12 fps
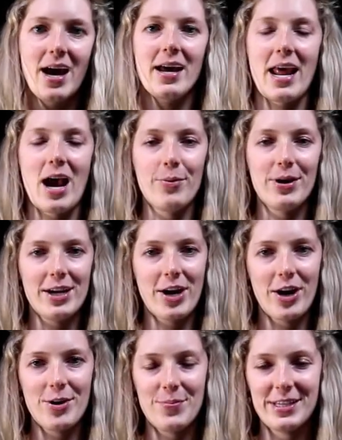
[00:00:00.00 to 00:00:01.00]
Now we are
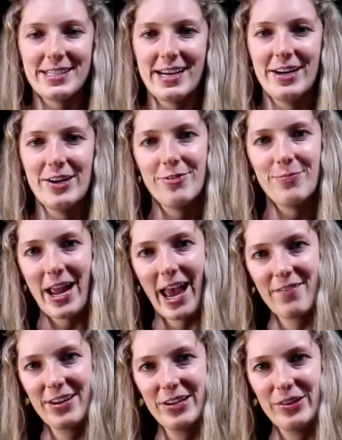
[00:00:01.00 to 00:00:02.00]
going to be starting off by
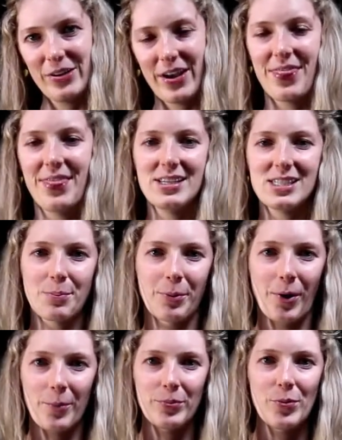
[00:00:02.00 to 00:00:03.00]
having a look at this
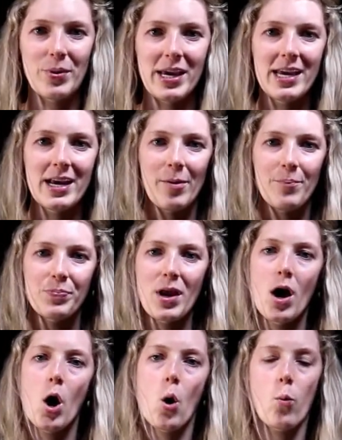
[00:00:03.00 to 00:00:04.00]
problem here,
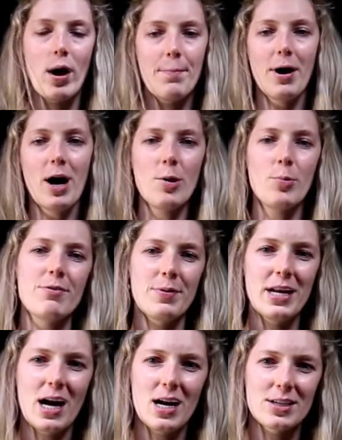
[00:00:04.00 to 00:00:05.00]
whereby we've
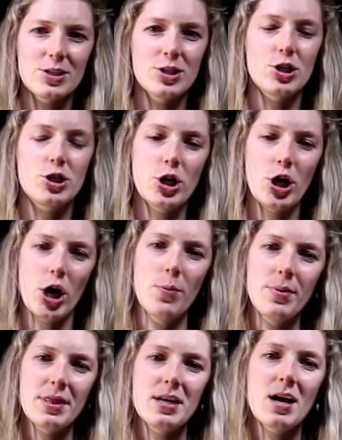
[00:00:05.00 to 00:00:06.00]
been asked to
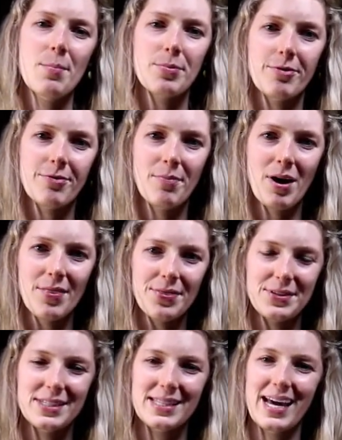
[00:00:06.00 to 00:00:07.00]
determine the number of
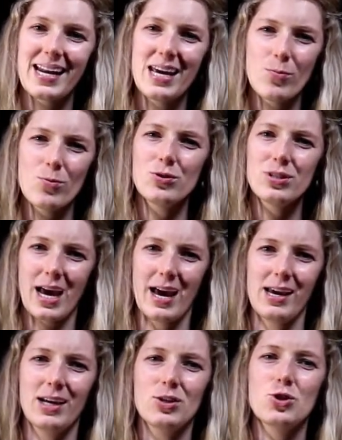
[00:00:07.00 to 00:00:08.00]
months that it will
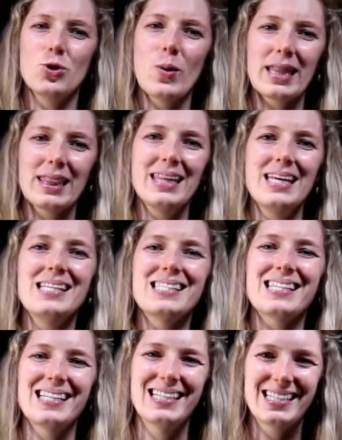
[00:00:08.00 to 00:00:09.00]
take to at least
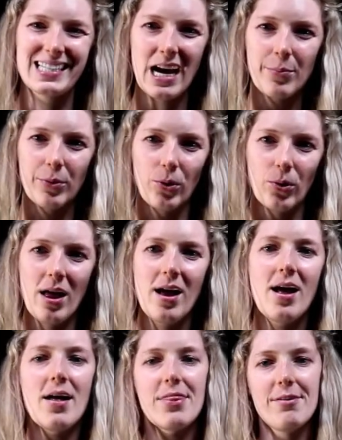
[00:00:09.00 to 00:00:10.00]
double
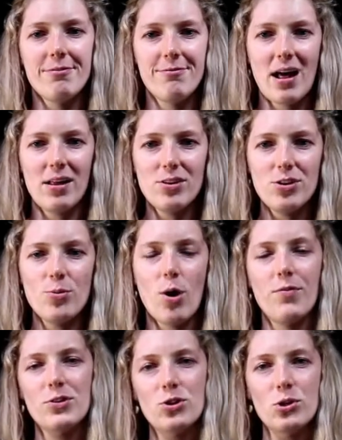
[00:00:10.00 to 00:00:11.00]
the value
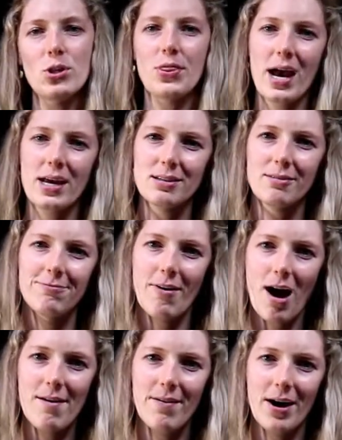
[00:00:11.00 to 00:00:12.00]
of a
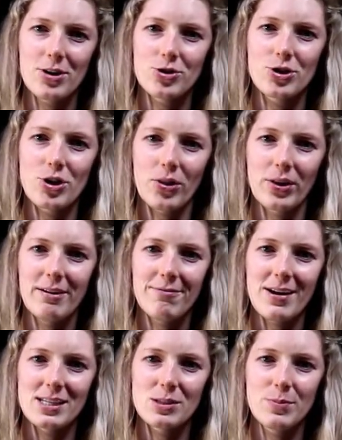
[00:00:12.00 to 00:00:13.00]
$2,500
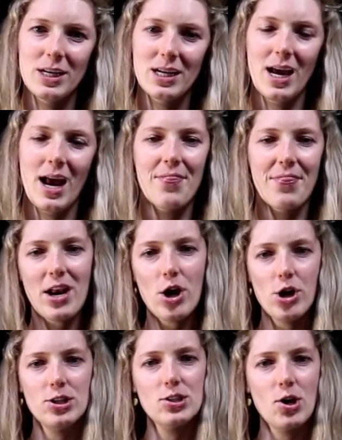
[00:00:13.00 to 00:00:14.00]
investment that
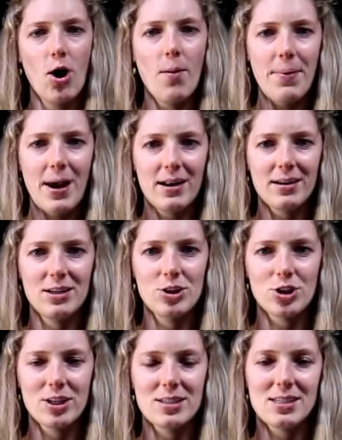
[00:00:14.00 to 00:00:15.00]
earns compound
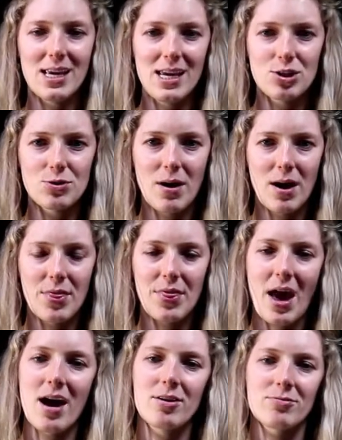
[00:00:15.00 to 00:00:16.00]
interest each month
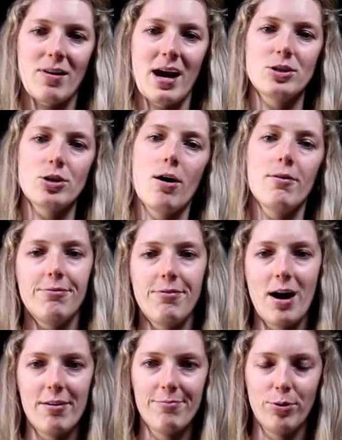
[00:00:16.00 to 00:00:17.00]
at a rate of
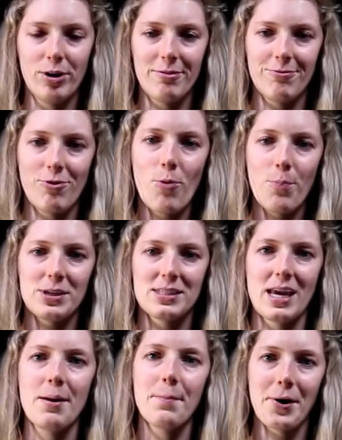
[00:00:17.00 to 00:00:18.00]

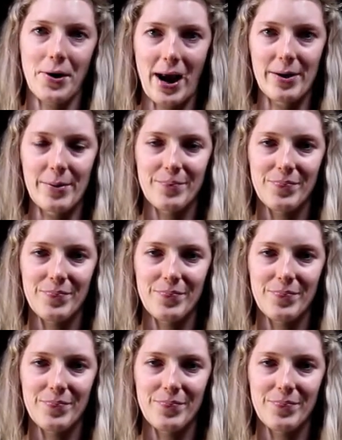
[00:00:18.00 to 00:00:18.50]
5.4% per annum.